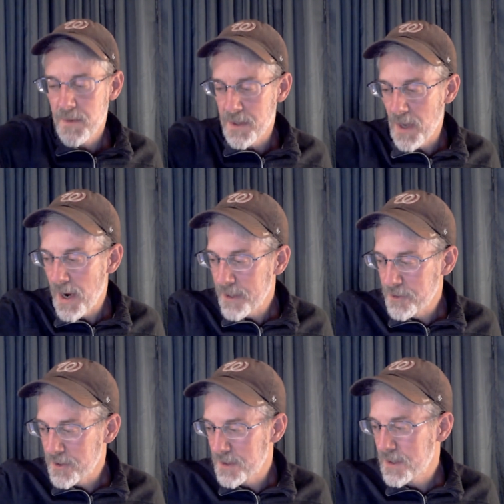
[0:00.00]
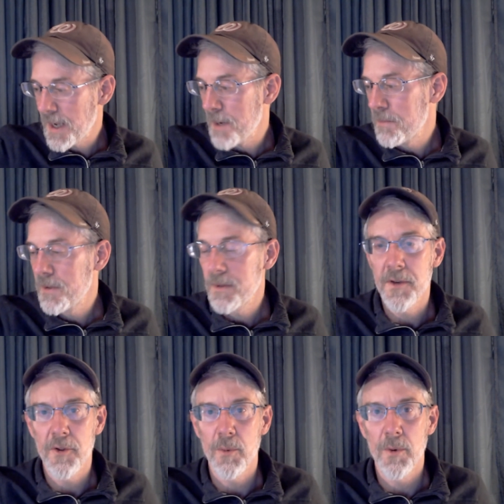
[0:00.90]
and the hydrogen escaped
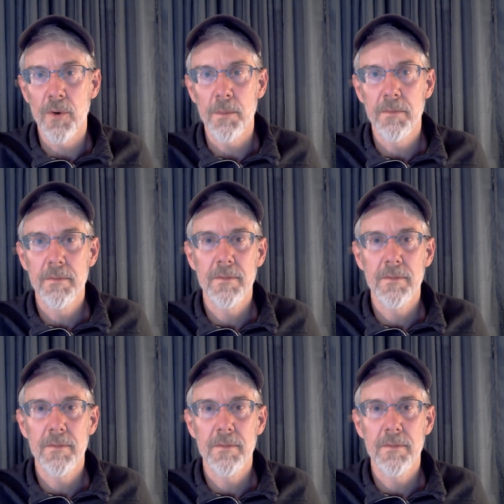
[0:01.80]
into the room.